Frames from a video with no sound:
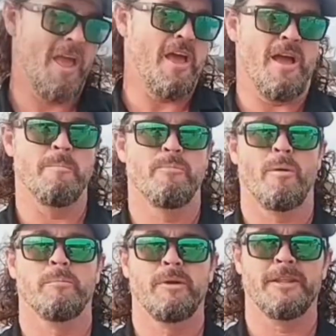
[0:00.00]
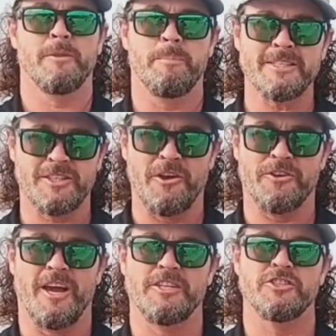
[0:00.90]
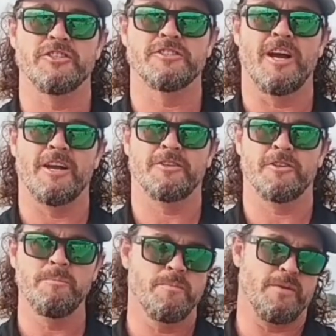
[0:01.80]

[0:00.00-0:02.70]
And probably the best location to target them